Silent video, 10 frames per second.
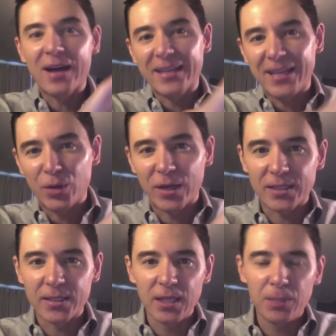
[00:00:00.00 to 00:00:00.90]
getting great
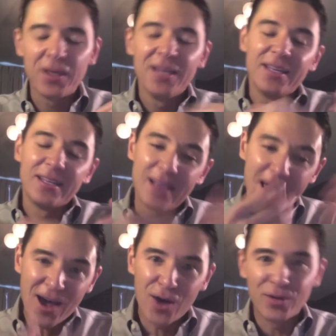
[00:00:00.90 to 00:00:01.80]
sleep,
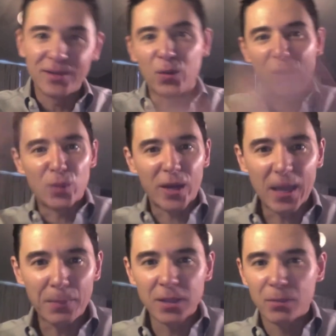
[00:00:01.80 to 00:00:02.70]
now, when you wake
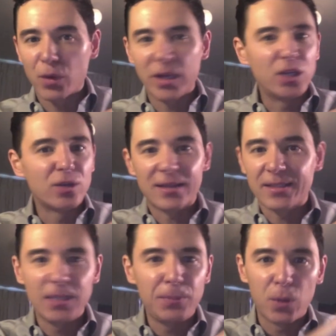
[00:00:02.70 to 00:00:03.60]
up in the morning, you're not
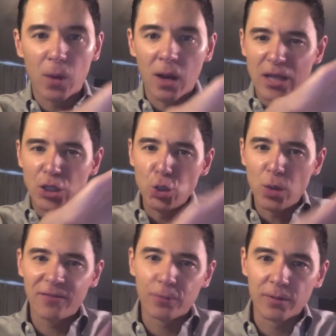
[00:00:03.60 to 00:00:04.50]
sleeping well, and
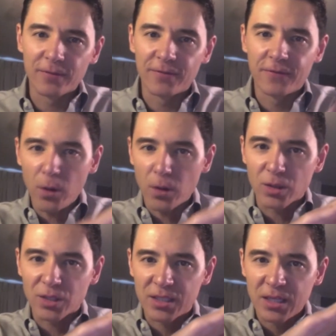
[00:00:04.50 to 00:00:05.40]
you have
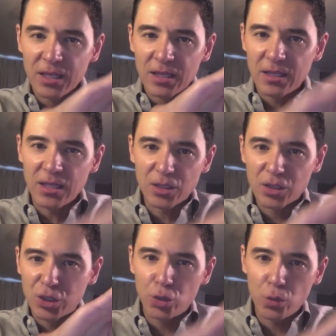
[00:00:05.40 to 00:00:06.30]
reversed these
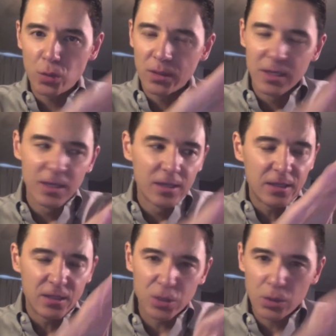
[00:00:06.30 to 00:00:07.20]
two
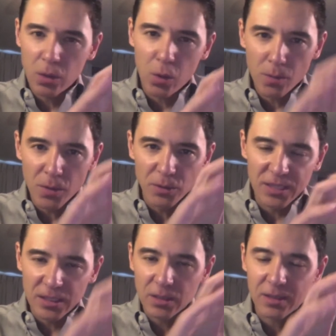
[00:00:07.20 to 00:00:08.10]
these two hormones
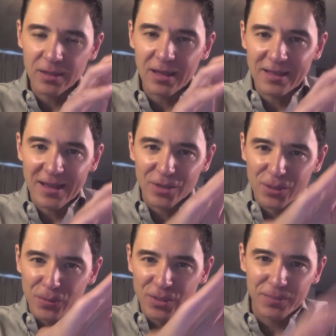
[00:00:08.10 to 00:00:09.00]
these that are
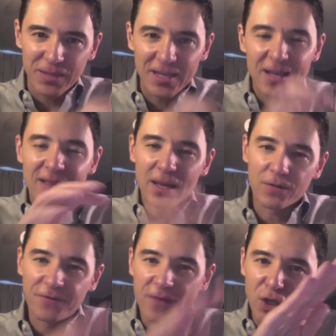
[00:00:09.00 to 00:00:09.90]
supposed to be that
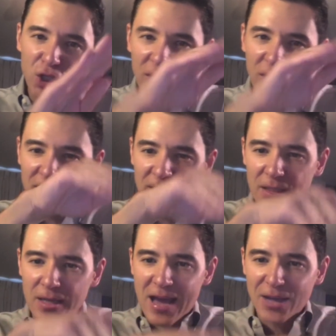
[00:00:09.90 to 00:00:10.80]
are functioning in this
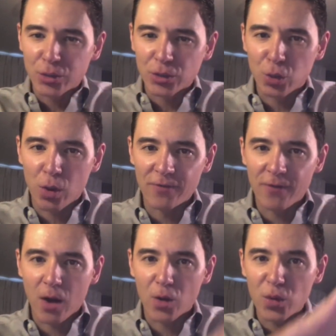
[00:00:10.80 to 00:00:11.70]
natural
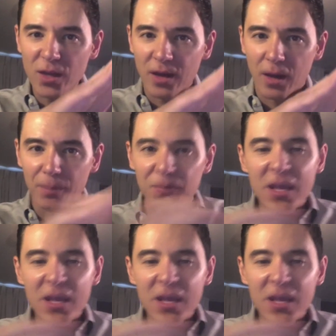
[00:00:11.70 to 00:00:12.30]
24-hour rhythm